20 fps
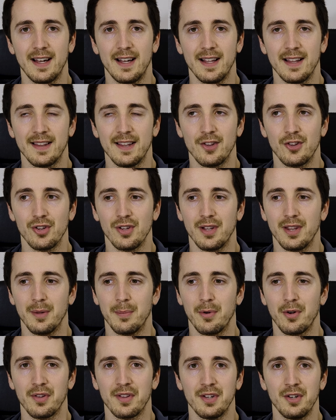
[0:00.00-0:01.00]
essentially the
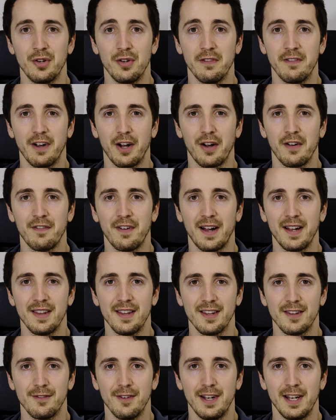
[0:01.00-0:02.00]
person who verified
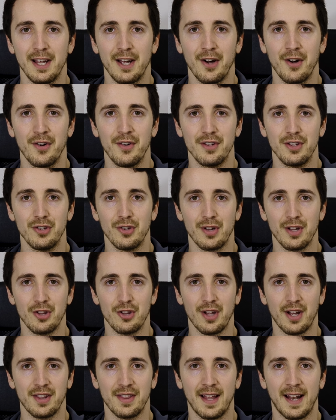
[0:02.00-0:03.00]
this video, you can
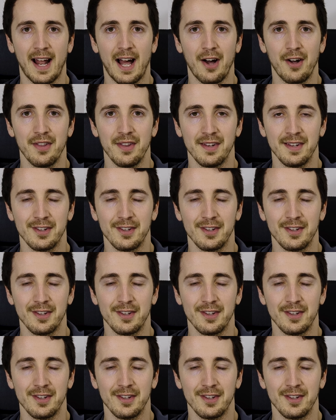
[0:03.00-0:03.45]
check that out in the